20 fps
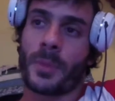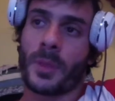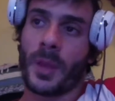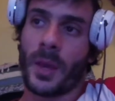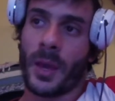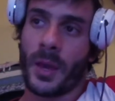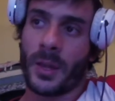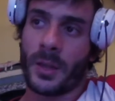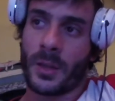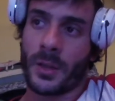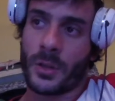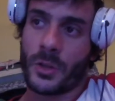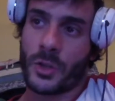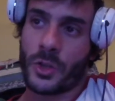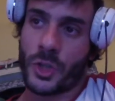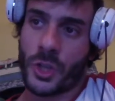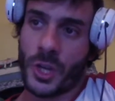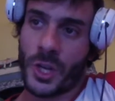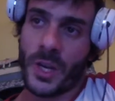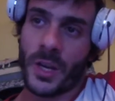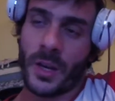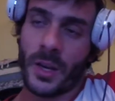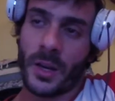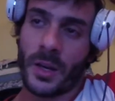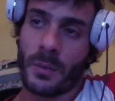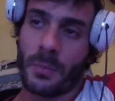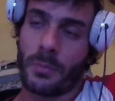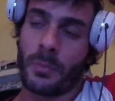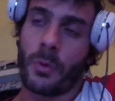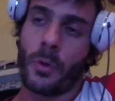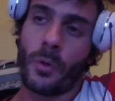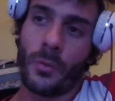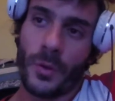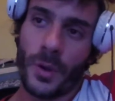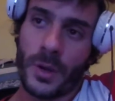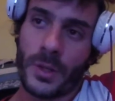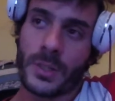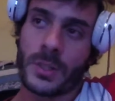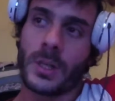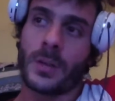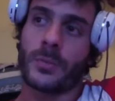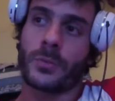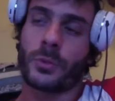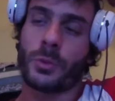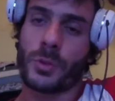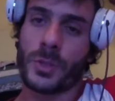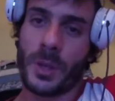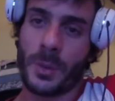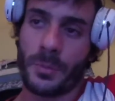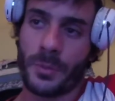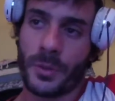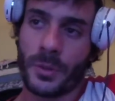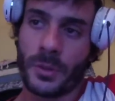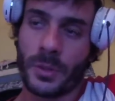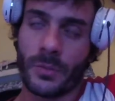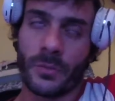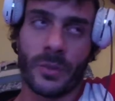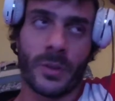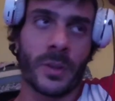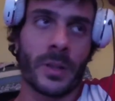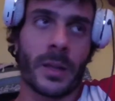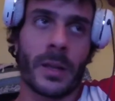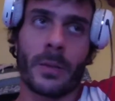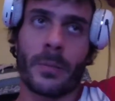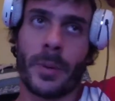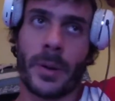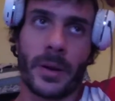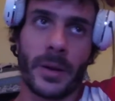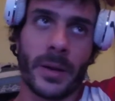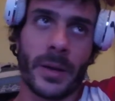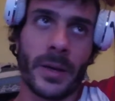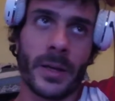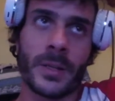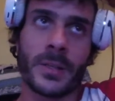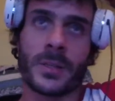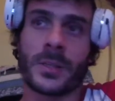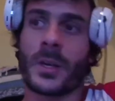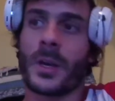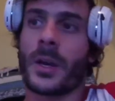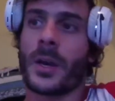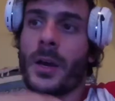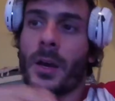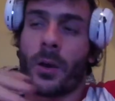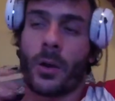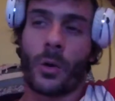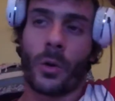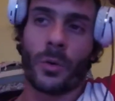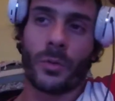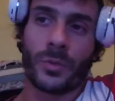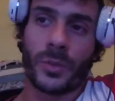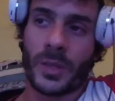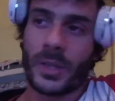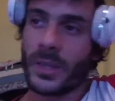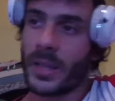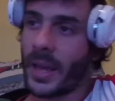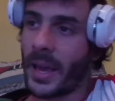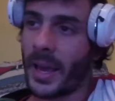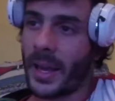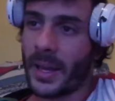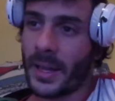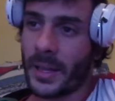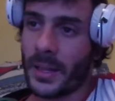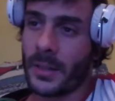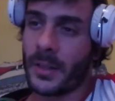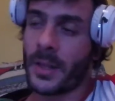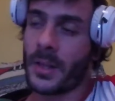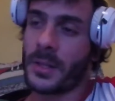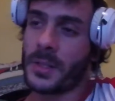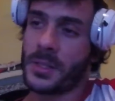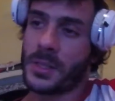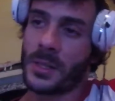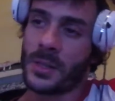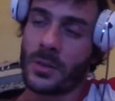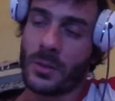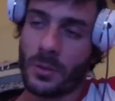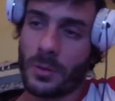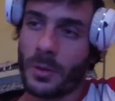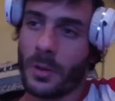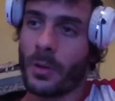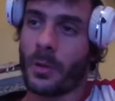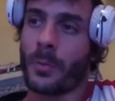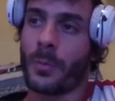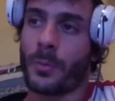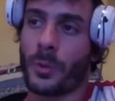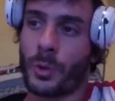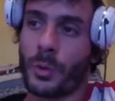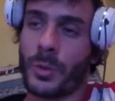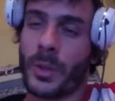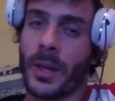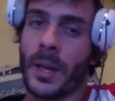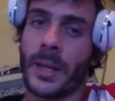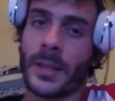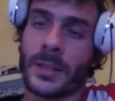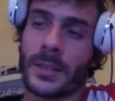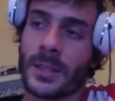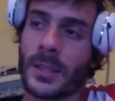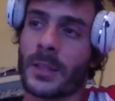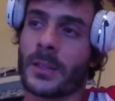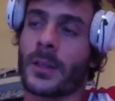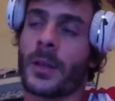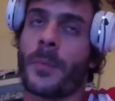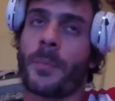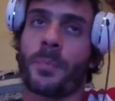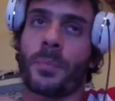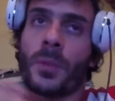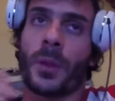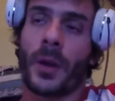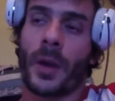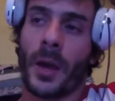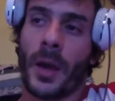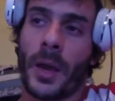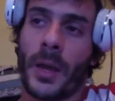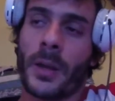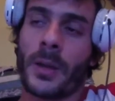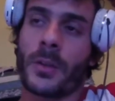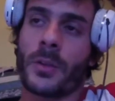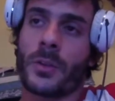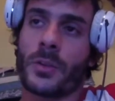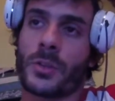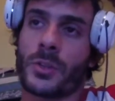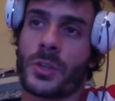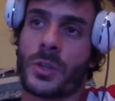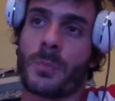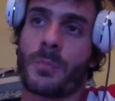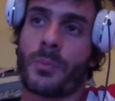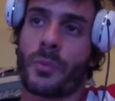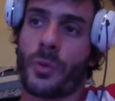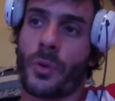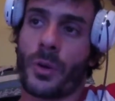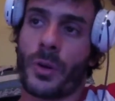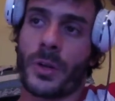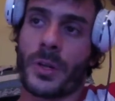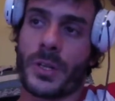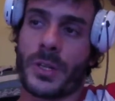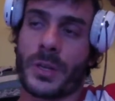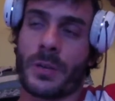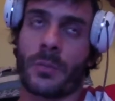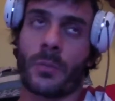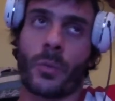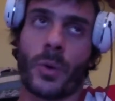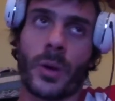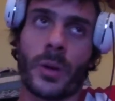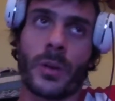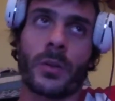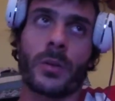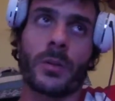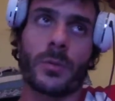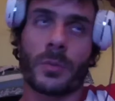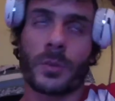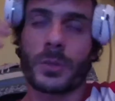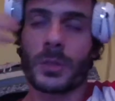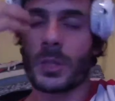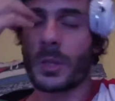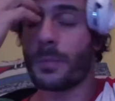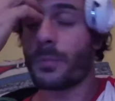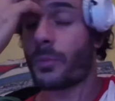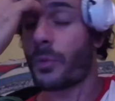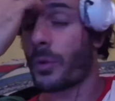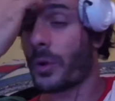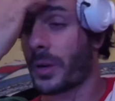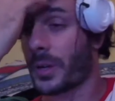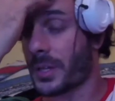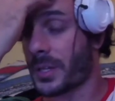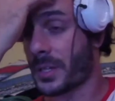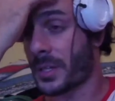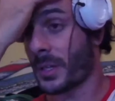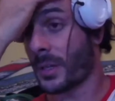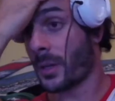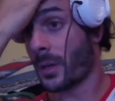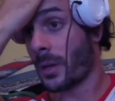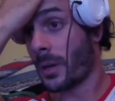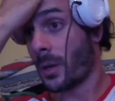and check and improve yourself, do something different than anybody else, content, edit, and sit on the computer and edit it. And you still progress, and when you still progressing